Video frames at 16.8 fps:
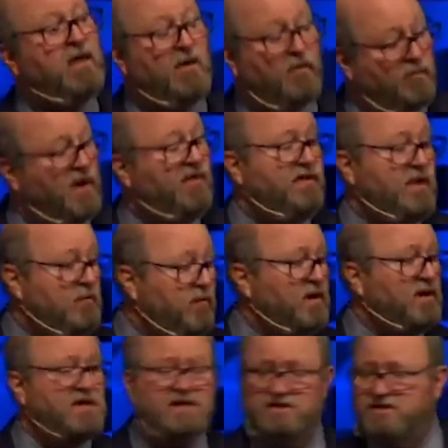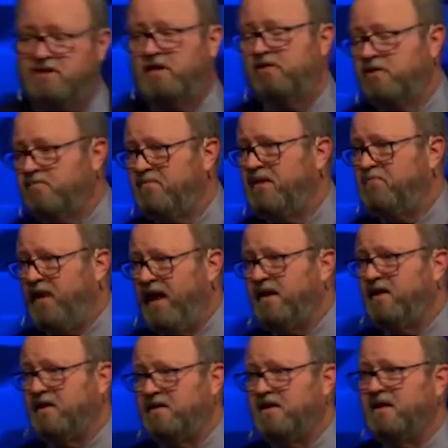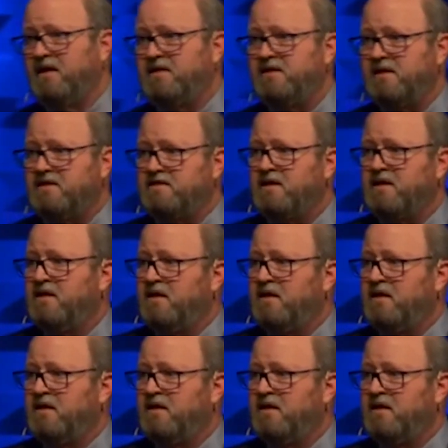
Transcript: well, they were considered to be pagan deities.